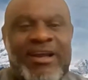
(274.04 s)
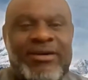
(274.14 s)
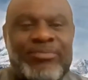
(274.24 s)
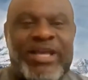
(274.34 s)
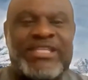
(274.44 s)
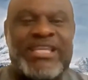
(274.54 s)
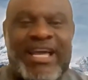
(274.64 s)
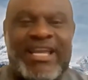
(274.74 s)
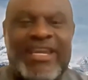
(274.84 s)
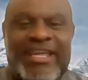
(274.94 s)

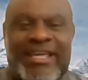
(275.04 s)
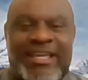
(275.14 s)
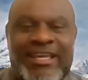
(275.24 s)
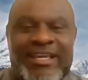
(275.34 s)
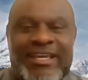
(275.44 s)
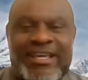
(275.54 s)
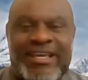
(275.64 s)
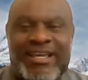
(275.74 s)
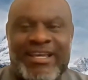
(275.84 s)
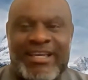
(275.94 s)
Basically,
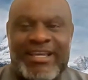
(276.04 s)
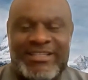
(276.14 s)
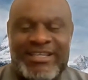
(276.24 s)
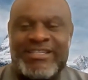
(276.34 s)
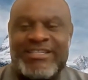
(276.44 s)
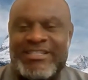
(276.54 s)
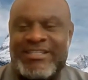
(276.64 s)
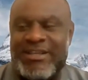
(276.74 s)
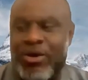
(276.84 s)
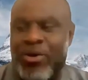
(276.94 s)
it
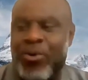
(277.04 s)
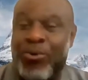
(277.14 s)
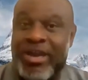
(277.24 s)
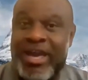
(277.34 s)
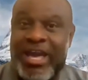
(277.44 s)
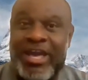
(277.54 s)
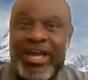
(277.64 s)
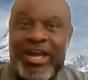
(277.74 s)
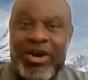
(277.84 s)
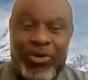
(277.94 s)
is where
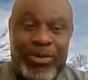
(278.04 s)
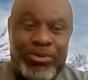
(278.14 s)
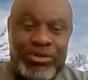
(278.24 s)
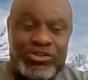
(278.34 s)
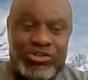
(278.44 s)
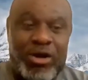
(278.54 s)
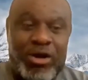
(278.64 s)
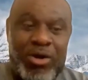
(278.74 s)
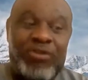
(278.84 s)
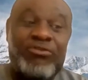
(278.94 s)
we put
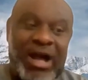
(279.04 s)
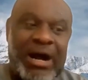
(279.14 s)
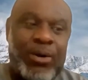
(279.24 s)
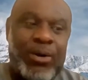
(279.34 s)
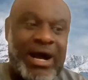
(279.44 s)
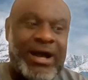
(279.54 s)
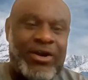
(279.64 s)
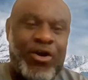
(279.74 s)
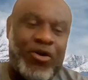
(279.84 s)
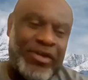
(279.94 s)
some of our
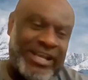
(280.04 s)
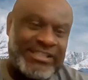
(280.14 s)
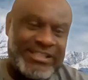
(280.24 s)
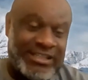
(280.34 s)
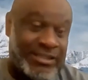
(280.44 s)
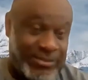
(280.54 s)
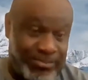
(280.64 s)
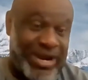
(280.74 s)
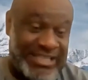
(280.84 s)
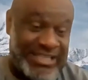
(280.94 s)
currencies,
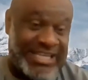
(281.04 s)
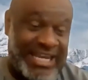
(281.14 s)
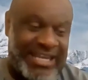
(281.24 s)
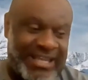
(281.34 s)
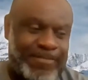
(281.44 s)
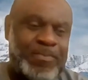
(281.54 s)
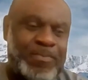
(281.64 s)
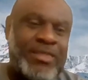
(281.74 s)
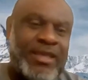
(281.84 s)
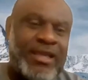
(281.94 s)
practically,
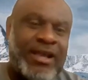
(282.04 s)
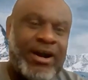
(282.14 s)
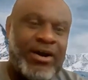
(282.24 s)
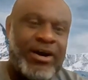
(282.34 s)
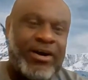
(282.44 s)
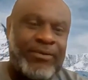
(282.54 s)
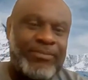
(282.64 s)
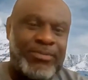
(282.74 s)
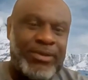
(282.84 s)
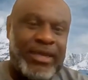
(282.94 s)

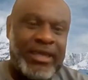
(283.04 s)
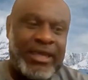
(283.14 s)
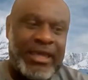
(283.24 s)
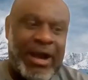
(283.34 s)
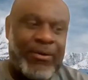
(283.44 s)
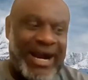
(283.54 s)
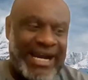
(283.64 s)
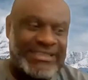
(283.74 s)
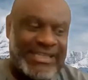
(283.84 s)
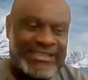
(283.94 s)
maybe our
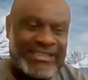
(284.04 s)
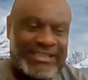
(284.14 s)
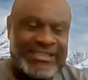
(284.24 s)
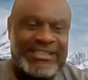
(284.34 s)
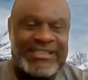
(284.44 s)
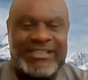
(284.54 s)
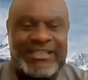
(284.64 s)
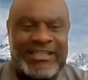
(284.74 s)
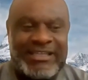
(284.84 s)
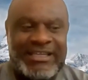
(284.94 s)

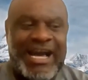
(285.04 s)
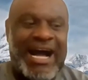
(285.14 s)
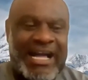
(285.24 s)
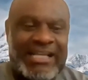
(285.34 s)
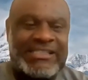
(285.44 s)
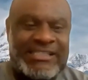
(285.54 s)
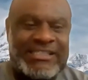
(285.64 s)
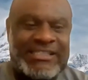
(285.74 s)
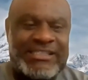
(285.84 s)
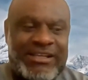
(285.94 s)
identity
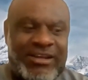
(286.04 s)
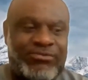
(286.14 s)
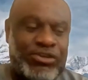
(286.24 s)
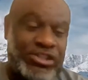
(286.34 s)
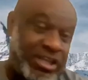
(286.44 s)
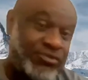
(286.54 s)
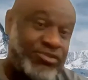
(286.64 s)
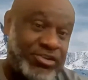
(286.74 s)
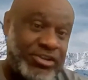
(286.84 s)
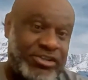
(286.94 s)
cards for
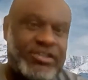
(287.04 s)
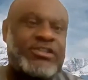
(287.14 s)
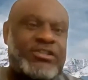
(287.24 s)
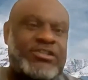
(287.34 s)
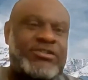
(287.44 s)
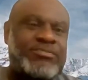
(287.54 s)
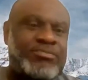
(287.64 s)
safety reasons.